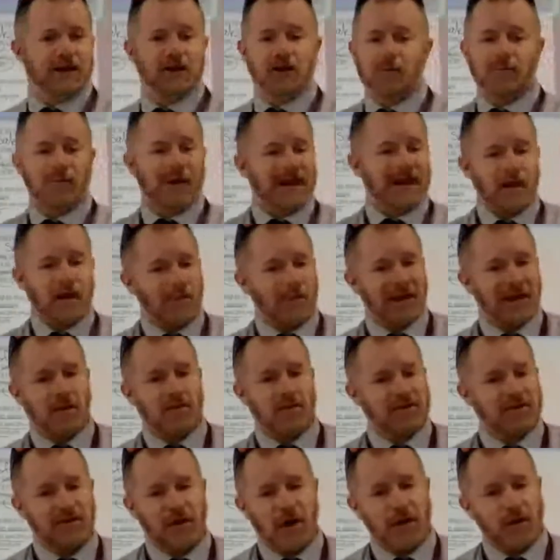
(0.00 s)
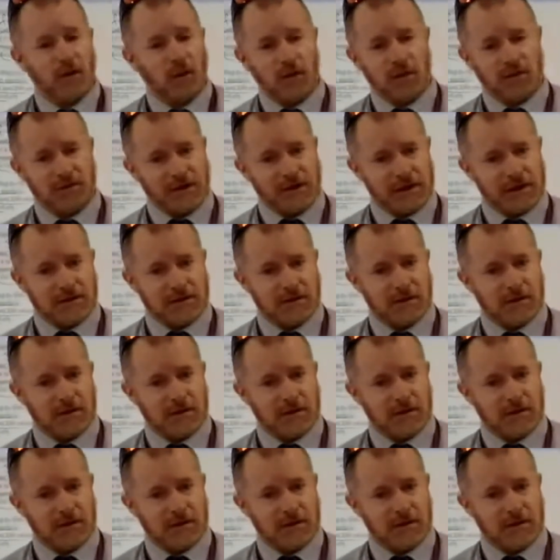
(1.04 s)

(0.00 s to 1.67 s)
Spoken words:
You may not be able to find all of it